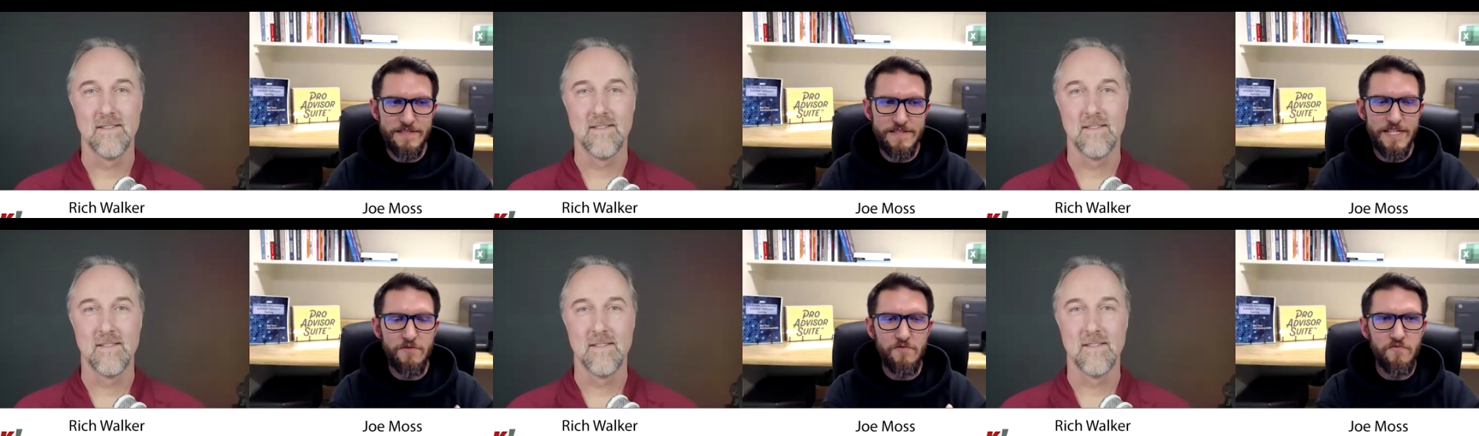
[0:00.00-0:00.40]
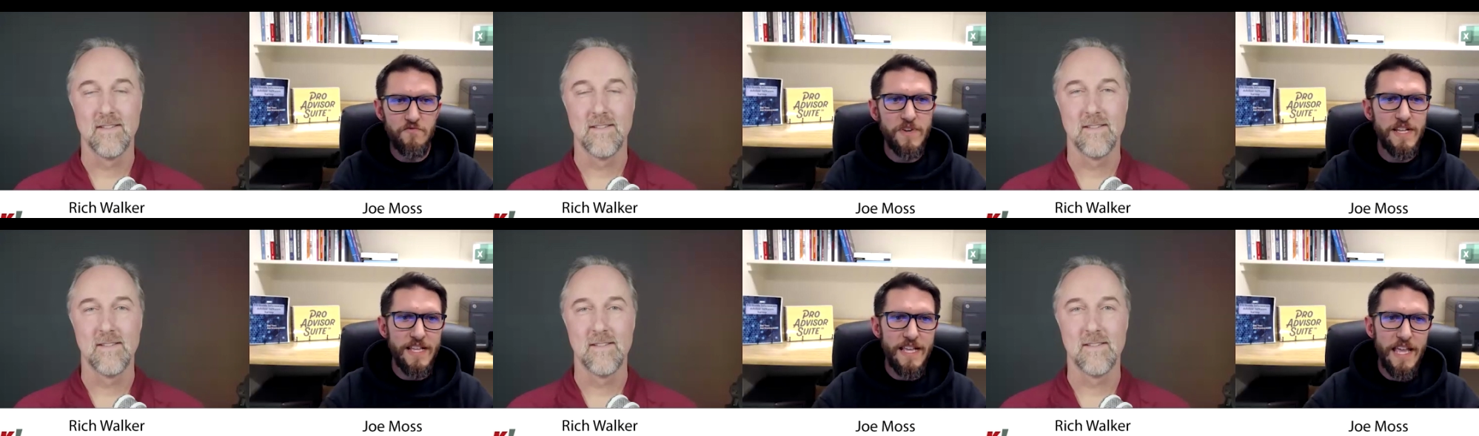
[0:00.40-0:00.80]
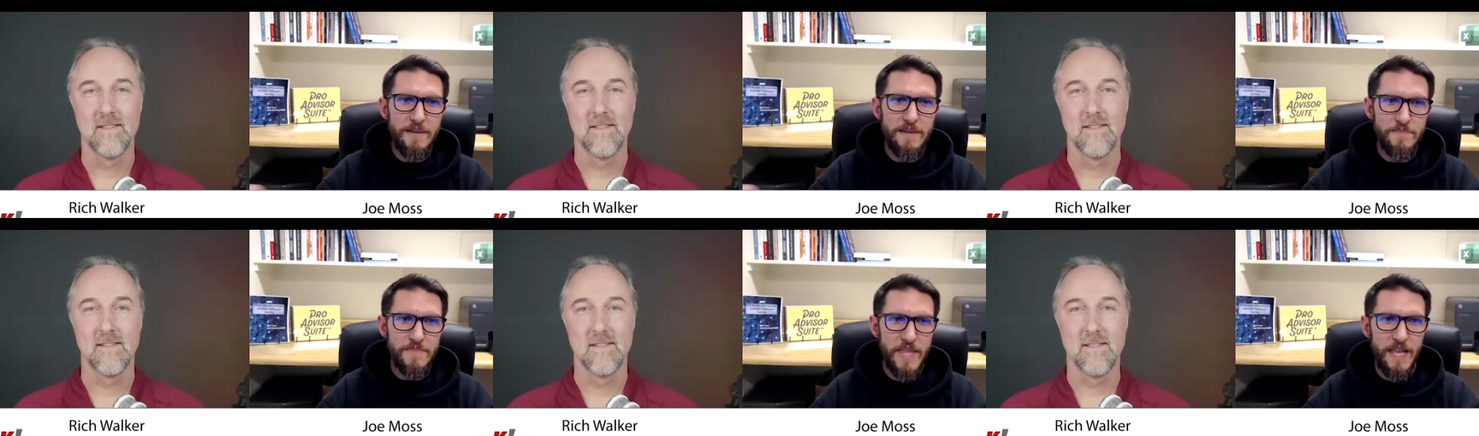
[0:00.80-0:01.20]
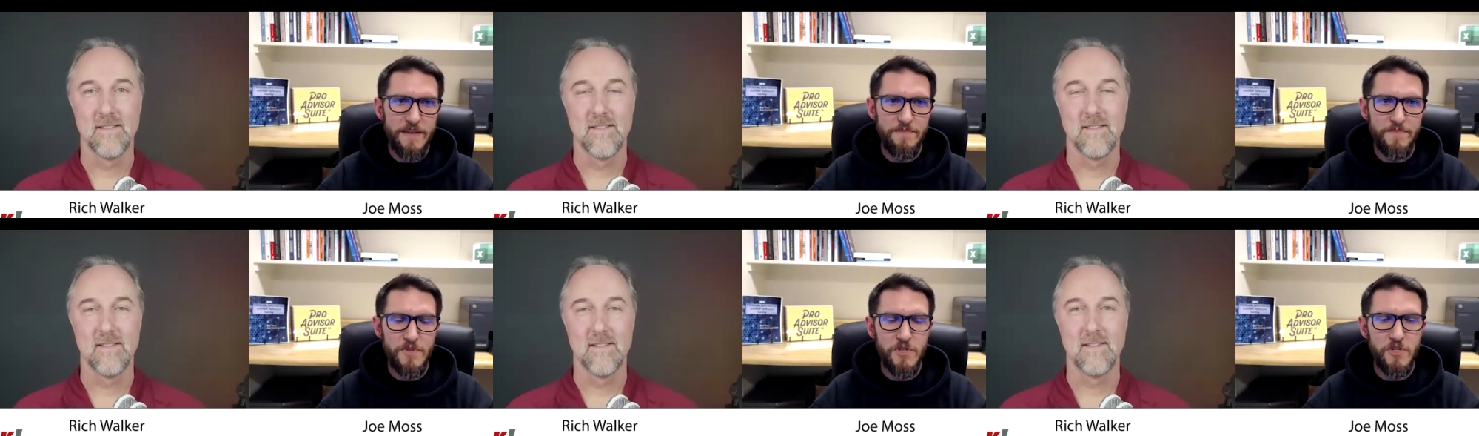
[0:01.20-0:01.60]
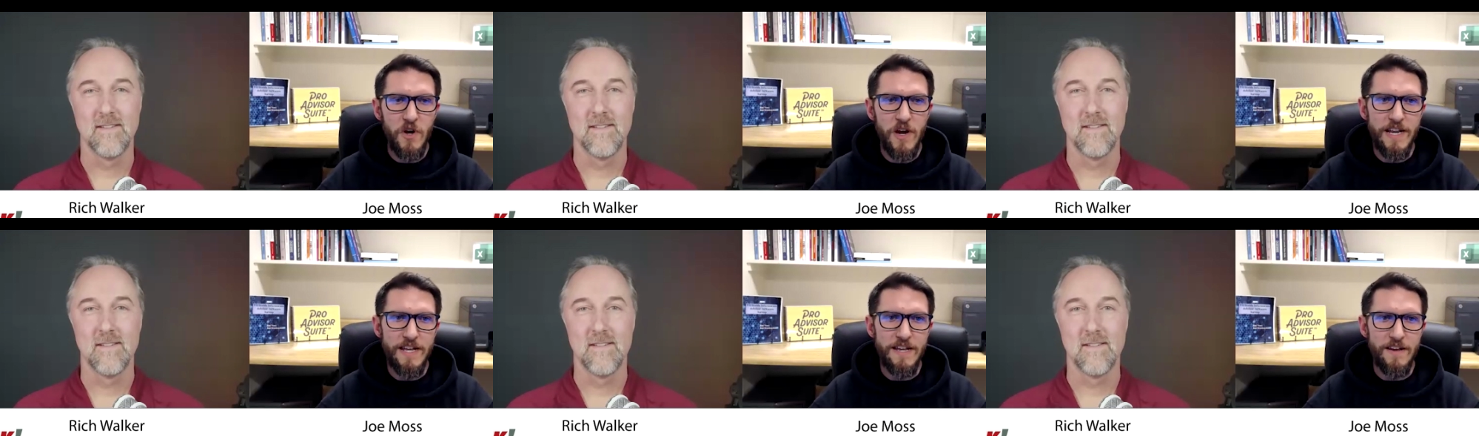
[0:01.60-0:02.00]
Speaker 1: just really in-depth
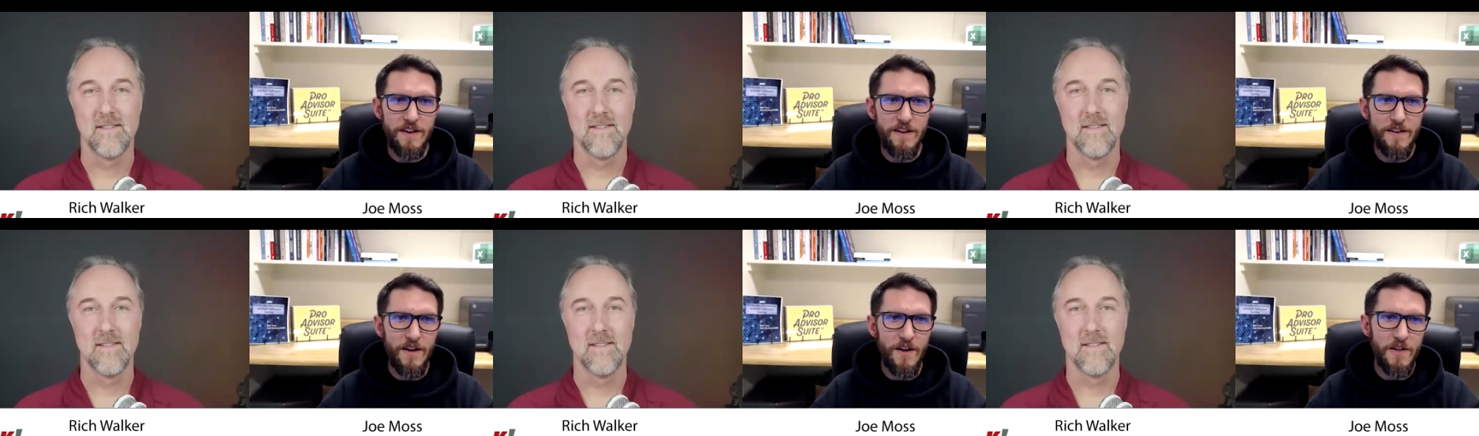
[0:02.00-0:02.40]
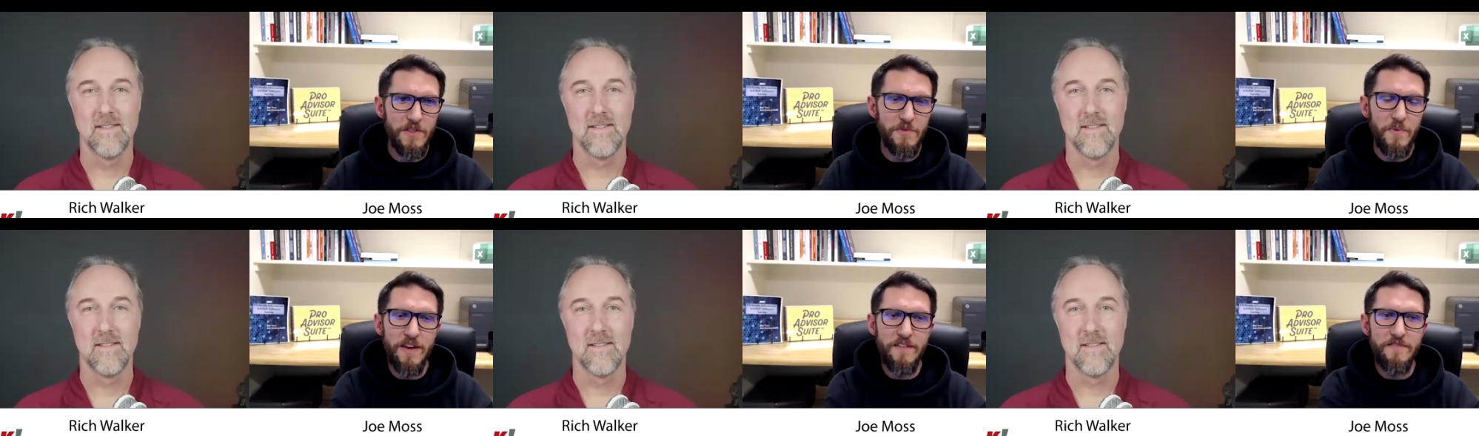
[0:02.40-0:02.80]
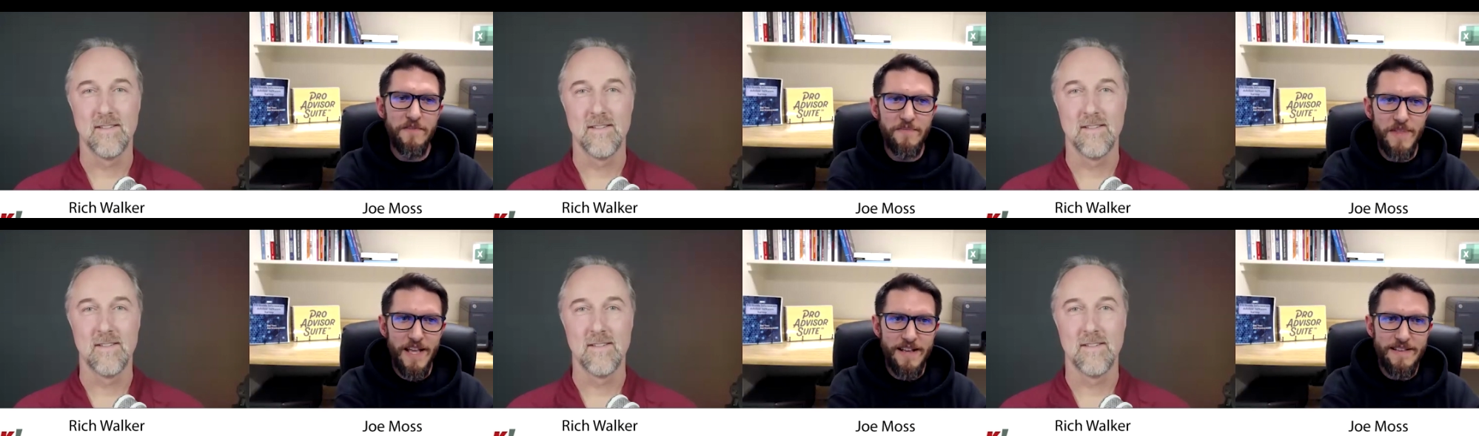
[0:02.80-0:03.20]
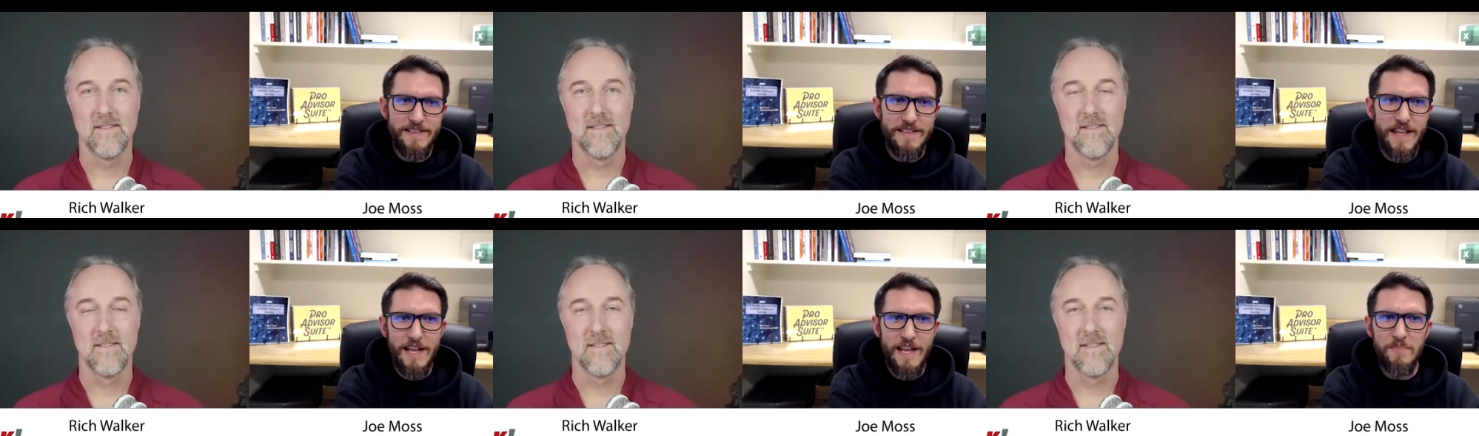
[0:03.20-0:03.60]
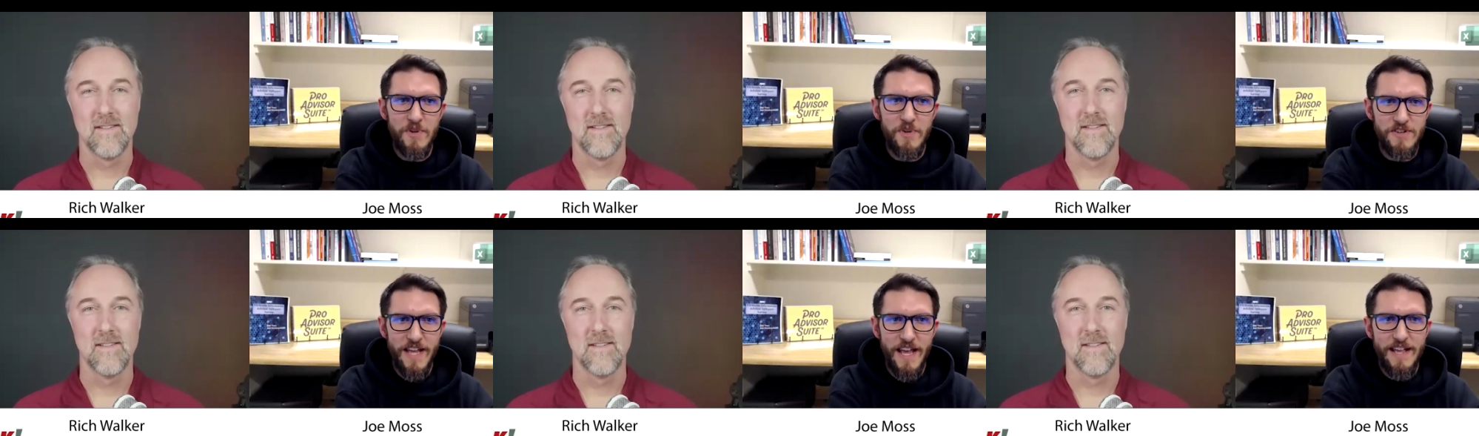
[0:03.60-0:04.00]
training all the way from like setting
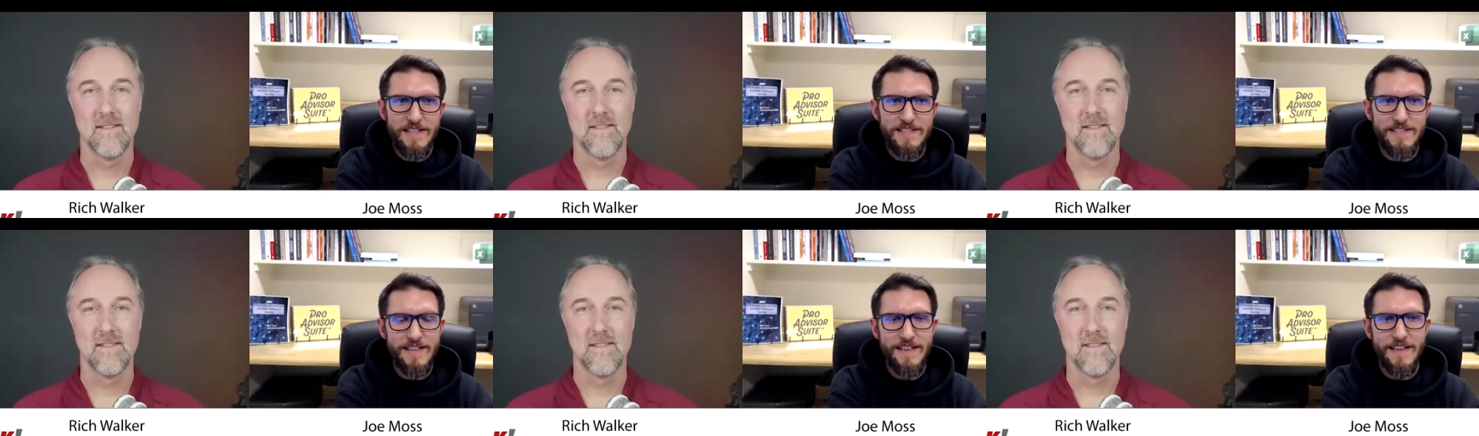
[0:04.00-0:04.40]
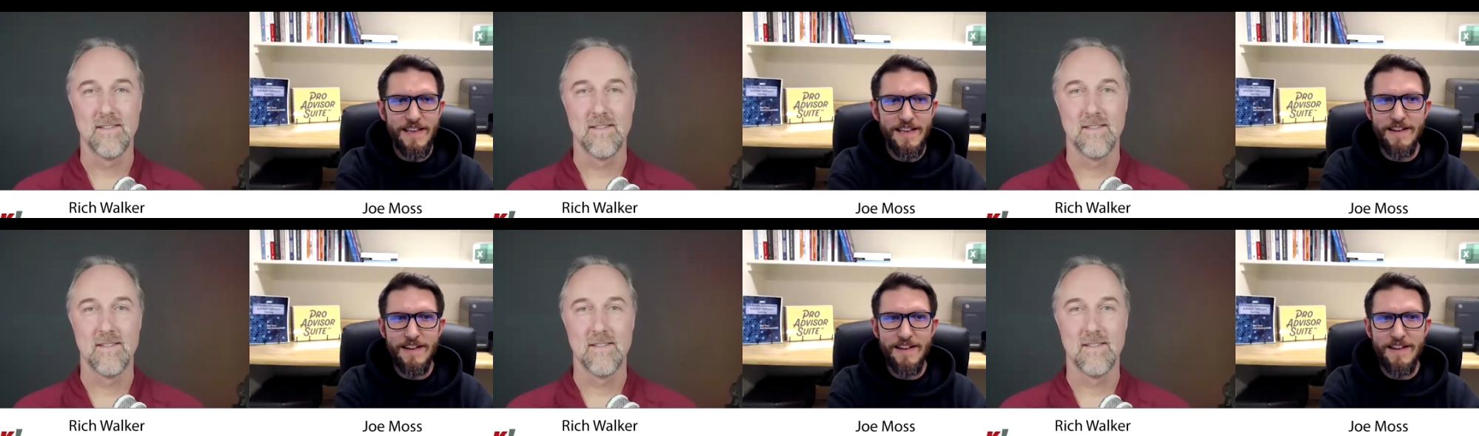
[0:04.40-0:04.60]
up your desk